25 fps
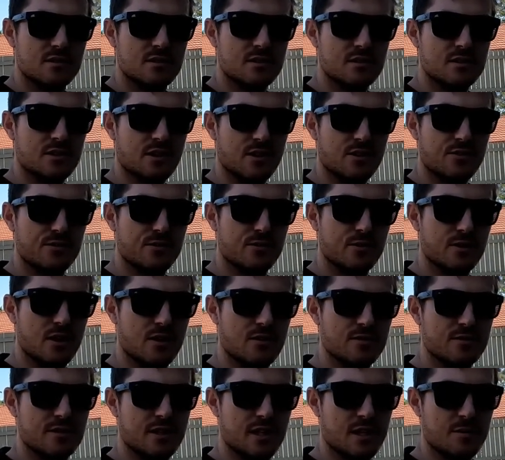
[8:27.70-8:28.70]
just go through the
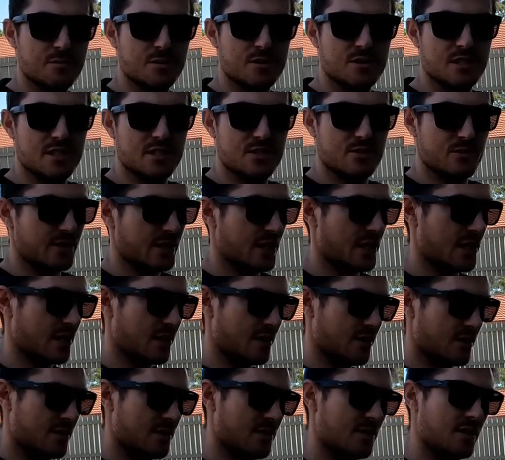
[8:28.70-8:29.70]
whole setup procedure
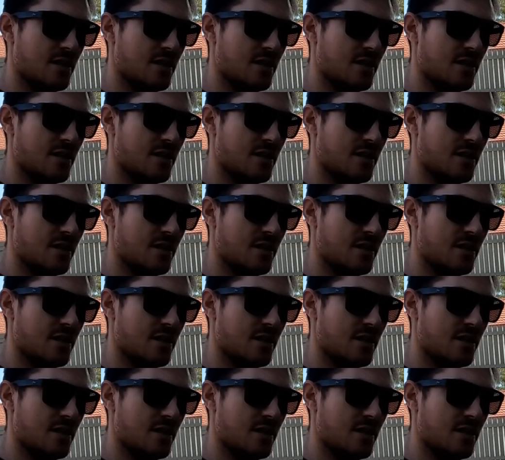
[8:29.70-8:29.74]
again.